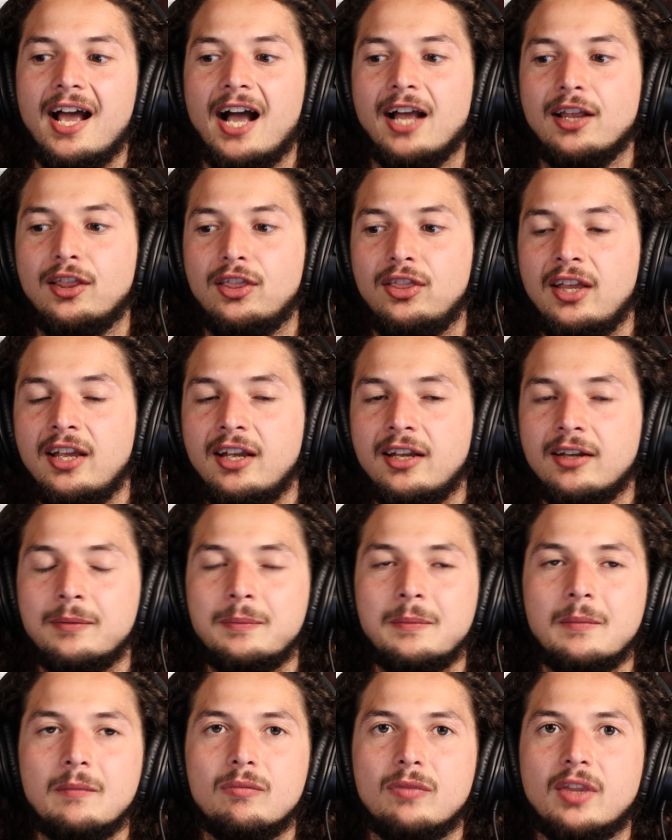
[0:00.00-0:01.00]
I think
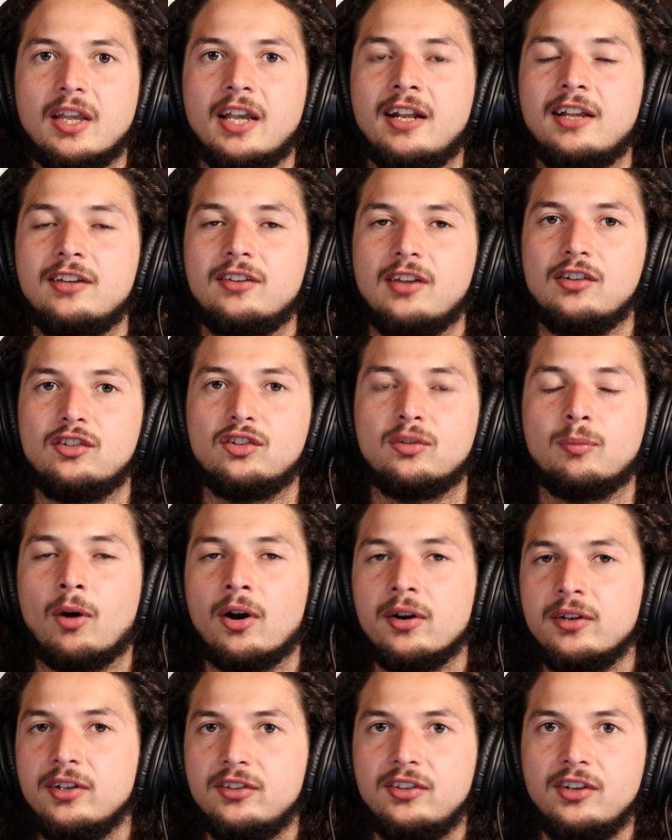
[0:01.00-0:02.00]
it is a
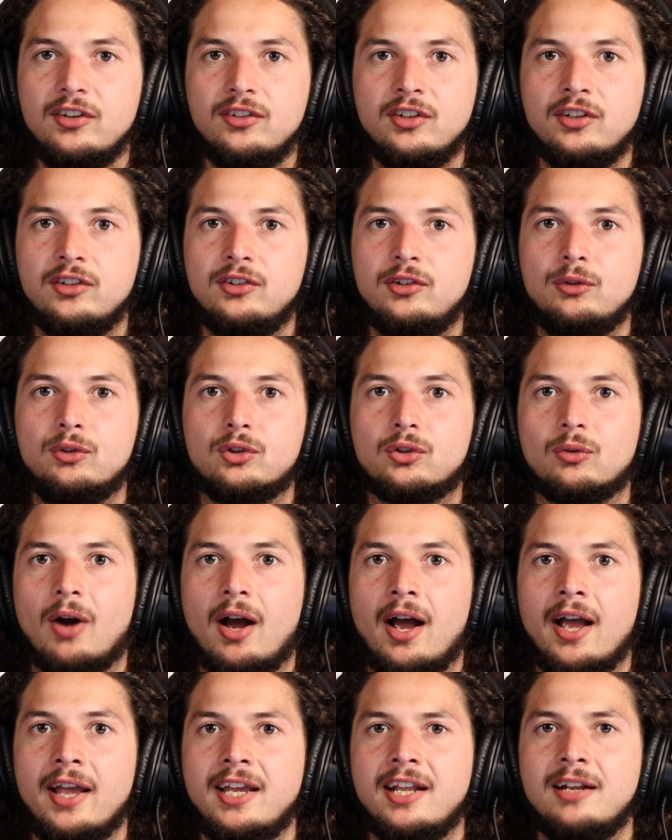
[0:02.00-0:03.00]
smart decision to try